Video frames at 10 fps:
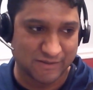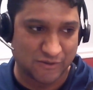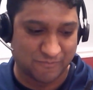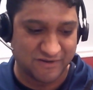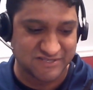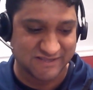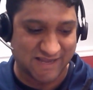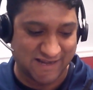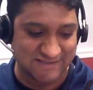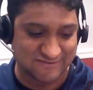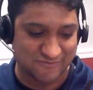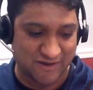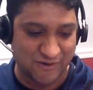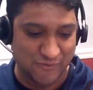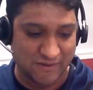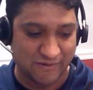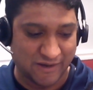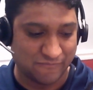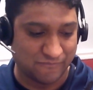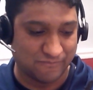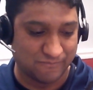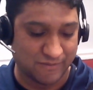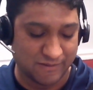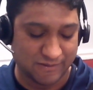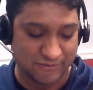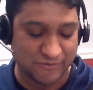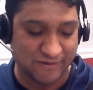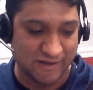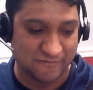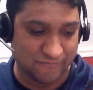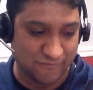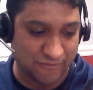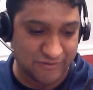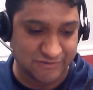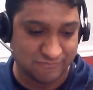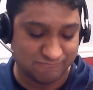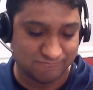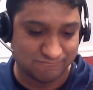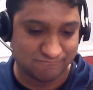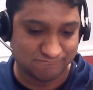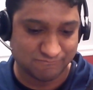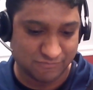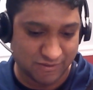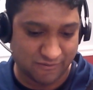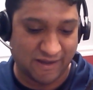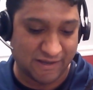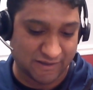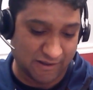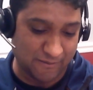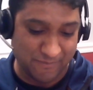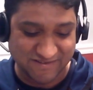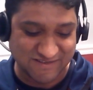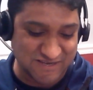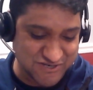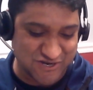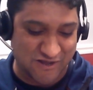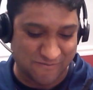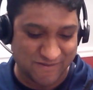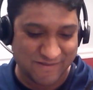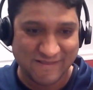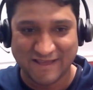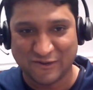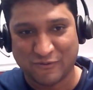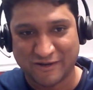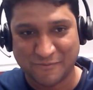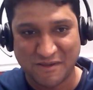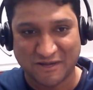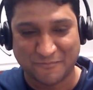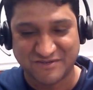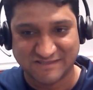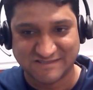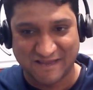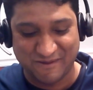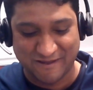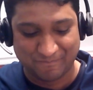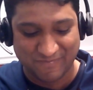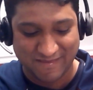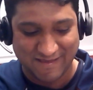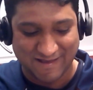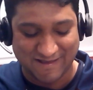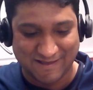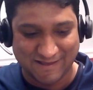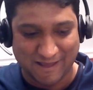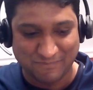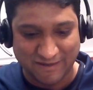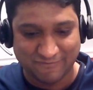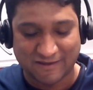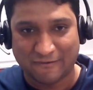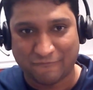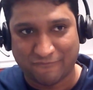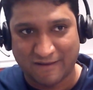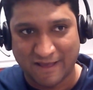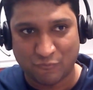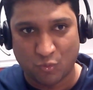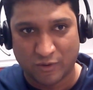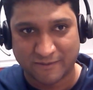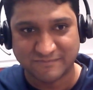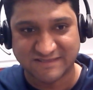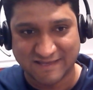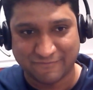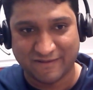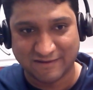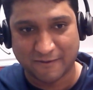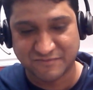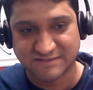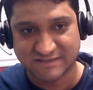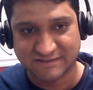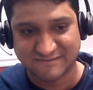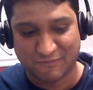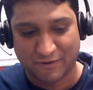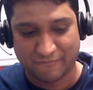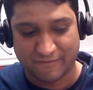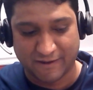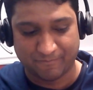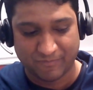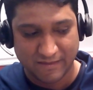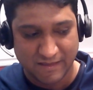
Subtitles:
corporation that is trying to do a good deal of great, amazing job in quantum encryption is IBM. I believe there are 5 quantum safe encryptions at this point of time.